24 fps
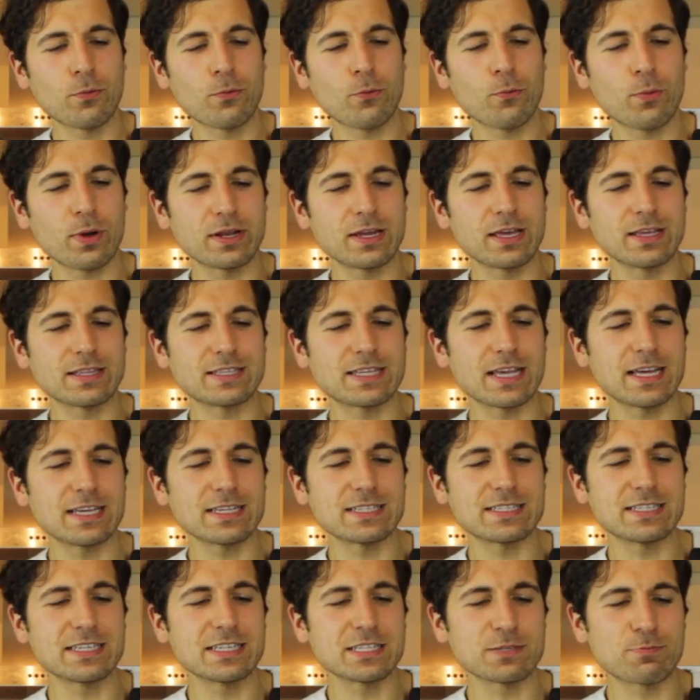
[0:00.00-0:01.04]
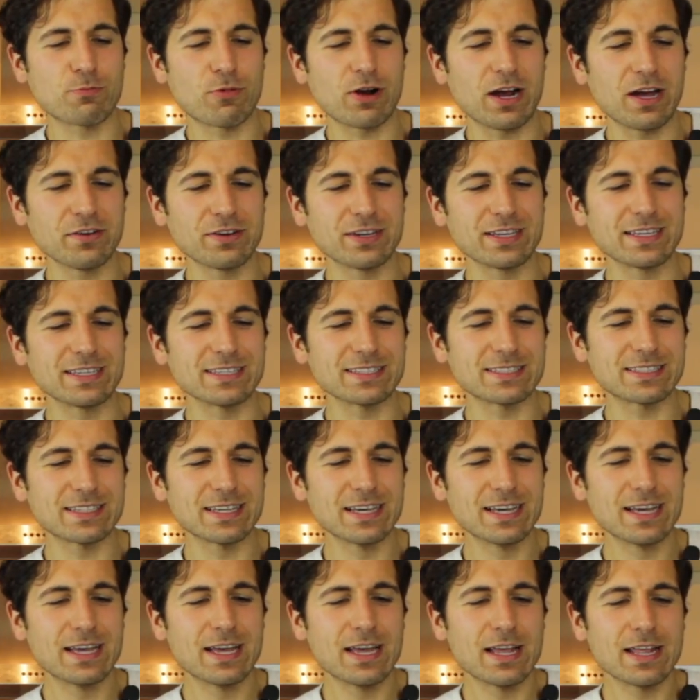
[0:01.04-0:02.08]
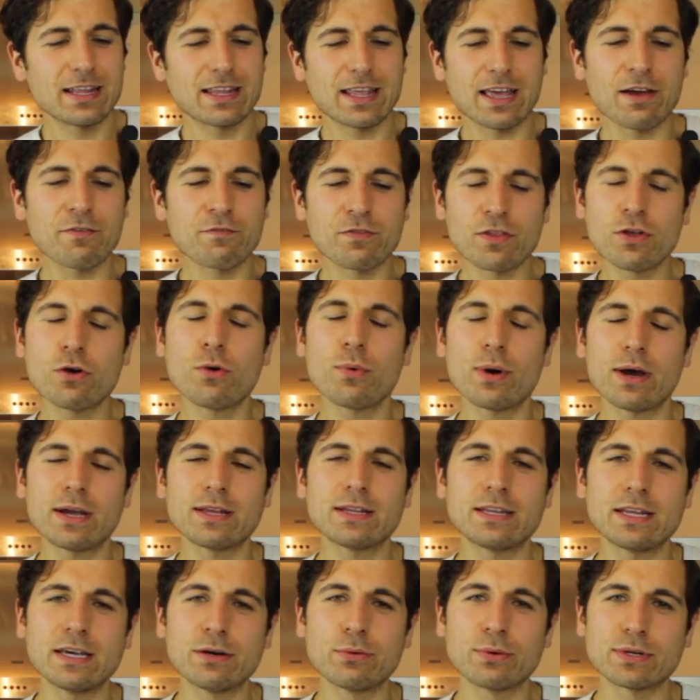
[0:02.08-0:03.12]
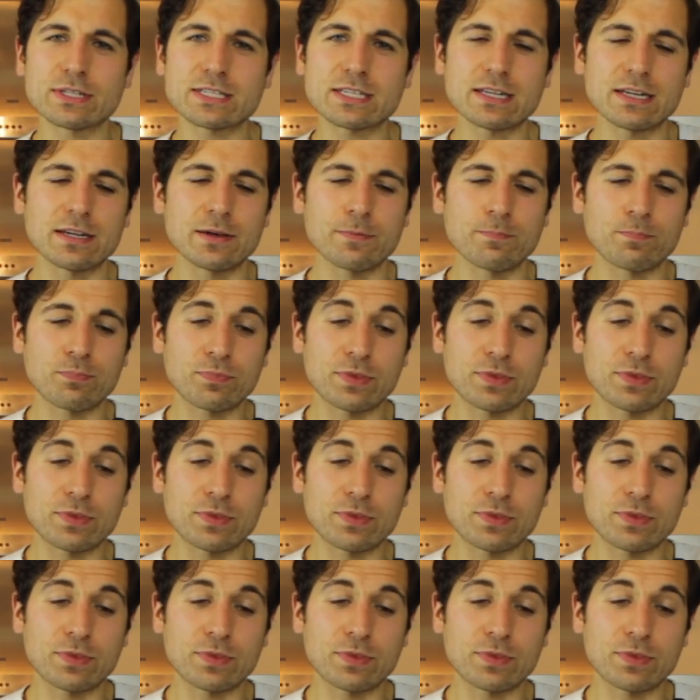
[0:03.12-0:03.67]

when they taste these brownies, they have no idea what's in it.